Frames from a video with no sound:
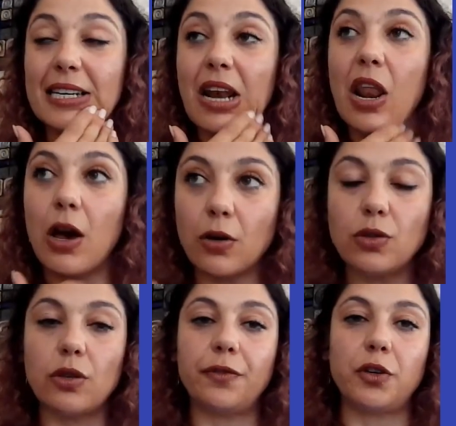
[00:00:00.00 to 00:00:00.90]
There are
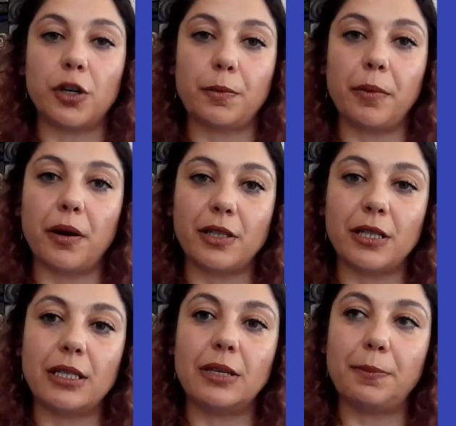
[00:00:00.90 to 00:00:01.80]
loads of
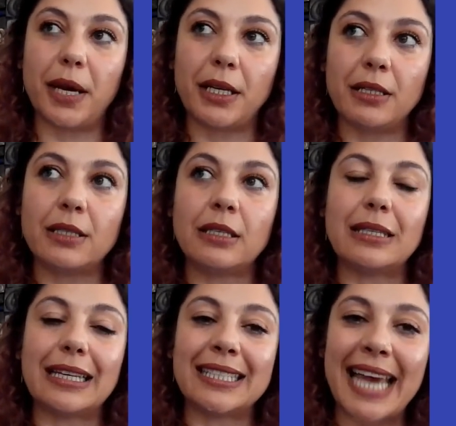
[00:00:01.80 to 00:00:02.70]
third-party
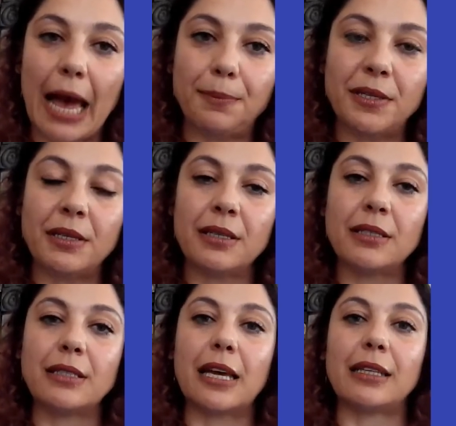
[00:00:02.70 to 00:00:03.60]
dependencies that kept,
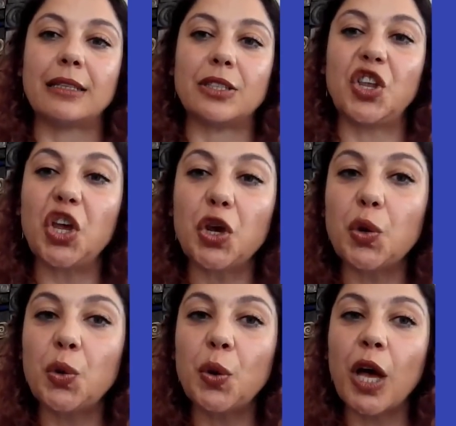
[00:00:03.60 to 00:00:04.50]
that
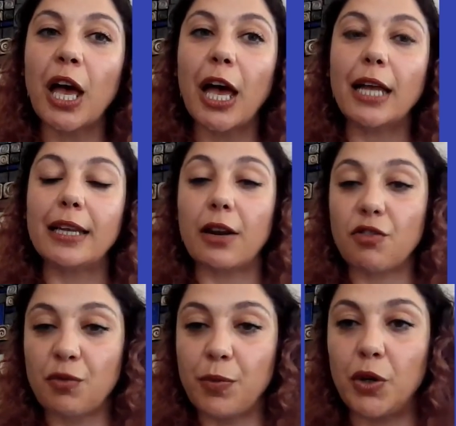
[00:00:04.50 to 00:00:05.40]
new, and
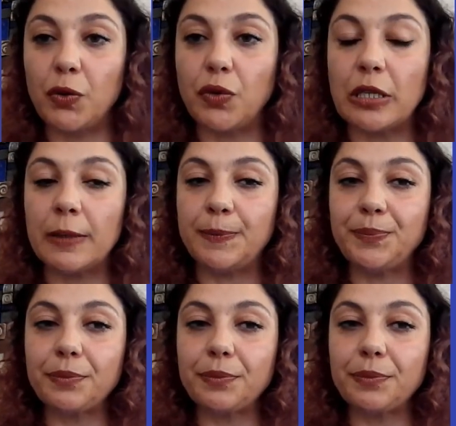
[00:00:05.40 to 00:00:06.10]
that removed.